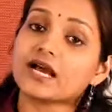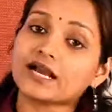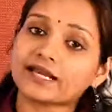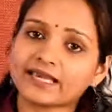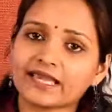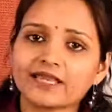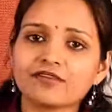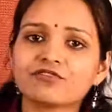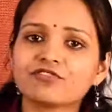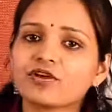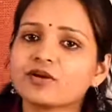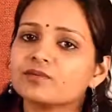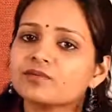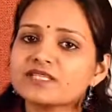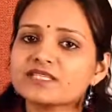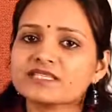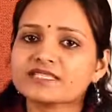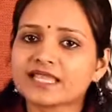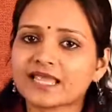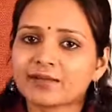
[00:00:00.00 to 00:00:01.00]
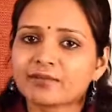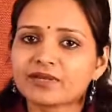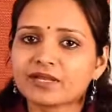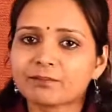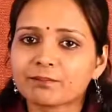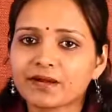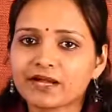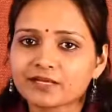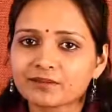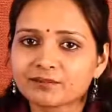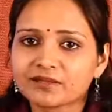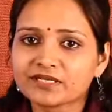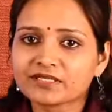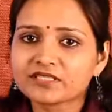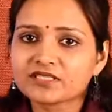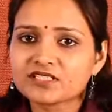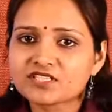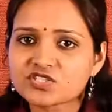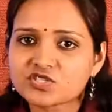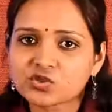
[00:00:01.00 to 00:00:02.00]
again from the same
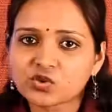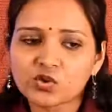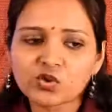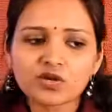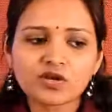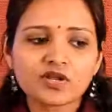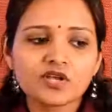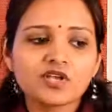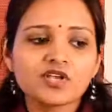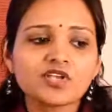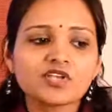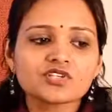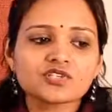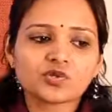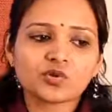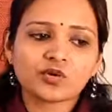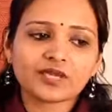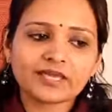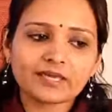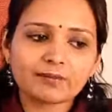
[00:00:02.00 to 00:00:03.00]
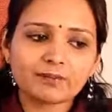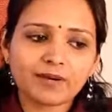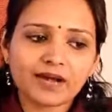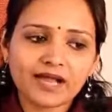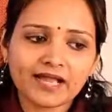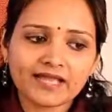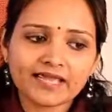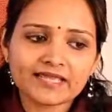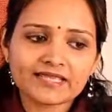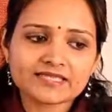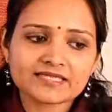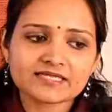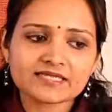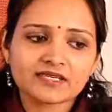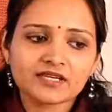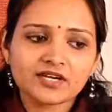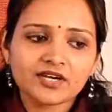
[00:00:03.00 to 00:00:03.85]
departmental store. So he buys